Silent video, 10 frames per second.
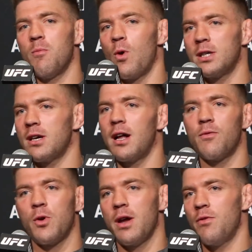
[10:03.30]
more excited
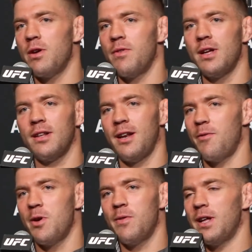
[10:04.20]
for every event and
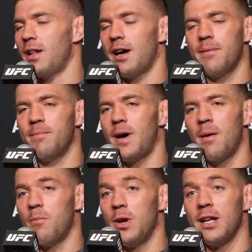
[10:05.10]
every event. And
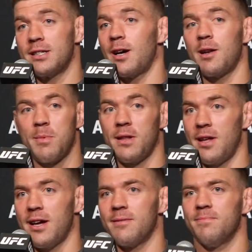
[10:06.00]
I'm really excited about
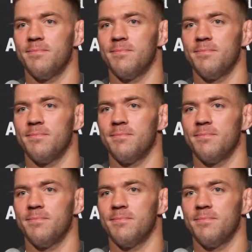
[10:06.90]
that.